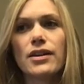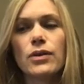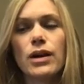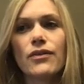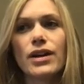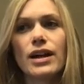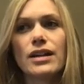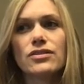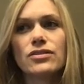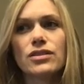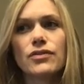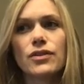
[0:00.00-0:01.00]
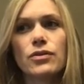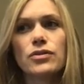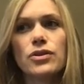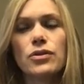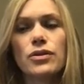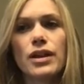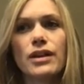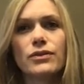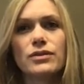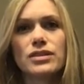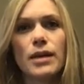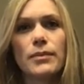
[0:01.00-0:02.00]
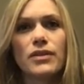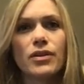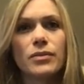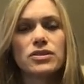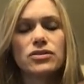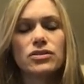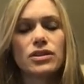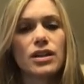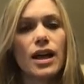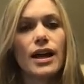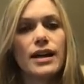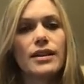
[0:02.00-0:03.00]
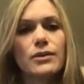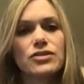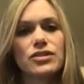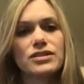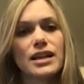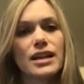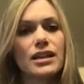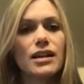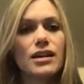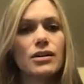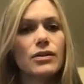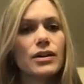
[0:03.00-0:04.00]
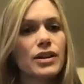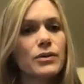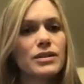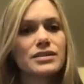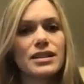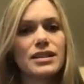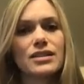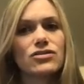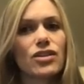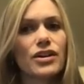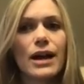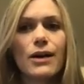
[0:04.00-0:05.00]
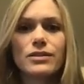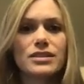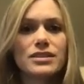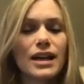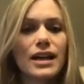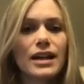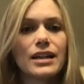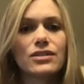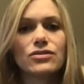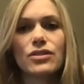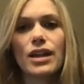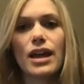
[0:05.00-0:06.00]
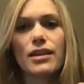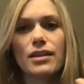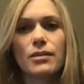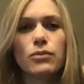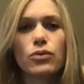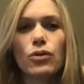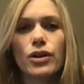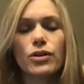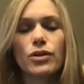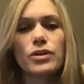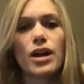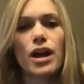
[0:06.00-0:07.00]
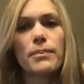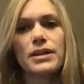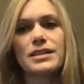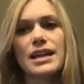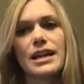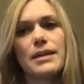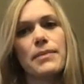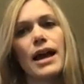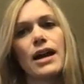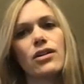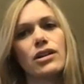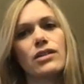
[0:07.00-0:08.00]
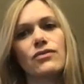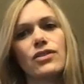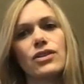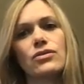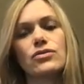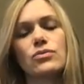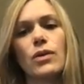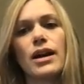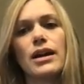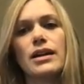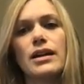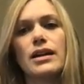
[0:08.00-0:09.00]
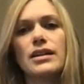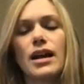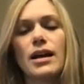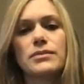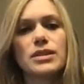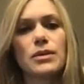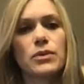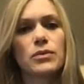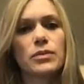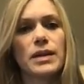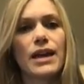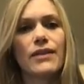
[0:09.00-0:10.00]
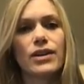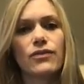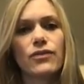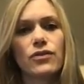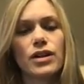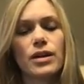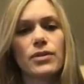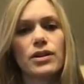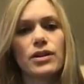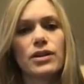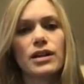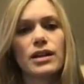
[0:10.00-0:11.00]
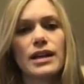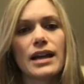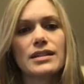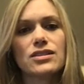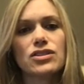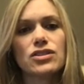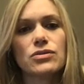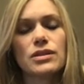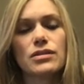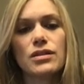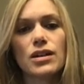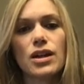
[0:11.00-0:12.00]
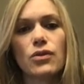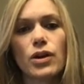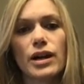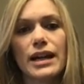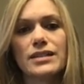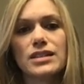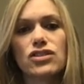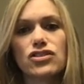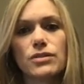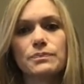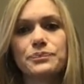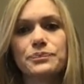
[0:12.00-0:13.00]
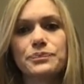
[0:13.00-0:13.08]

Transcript: whoever answered the phone knew that if it was coming from a certain line, they would just say hello, and they wouldn't say John Howard Society, so that the employer would not be taken back or confused why someone would be having a phone number connected to an organization.